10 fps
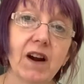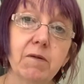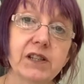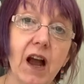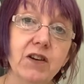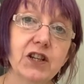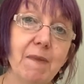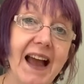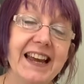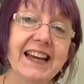I was going to
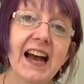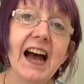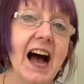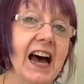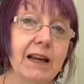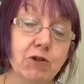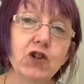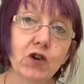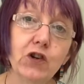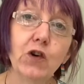make, and I'm
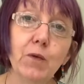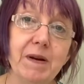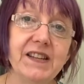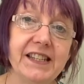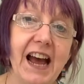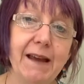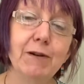sure you'll be the same.